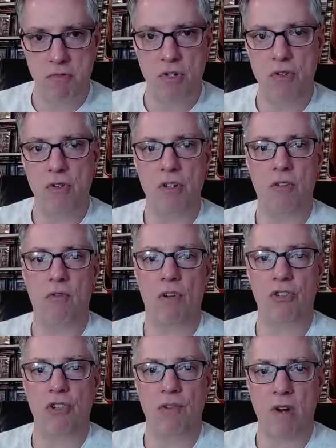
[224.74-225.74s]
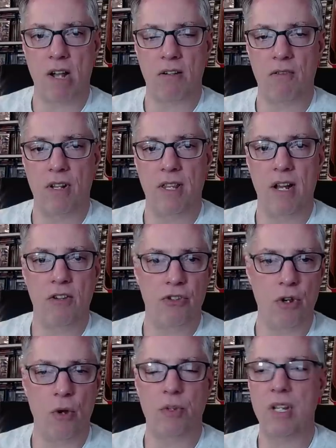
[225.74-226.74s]
Good crunchy rocker on there.
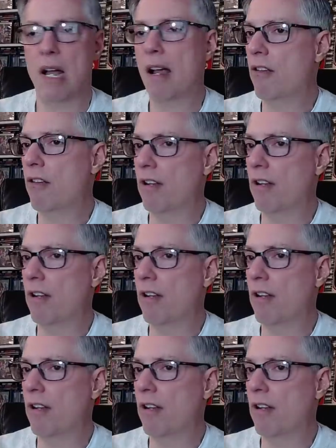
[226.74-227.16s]
So Tired,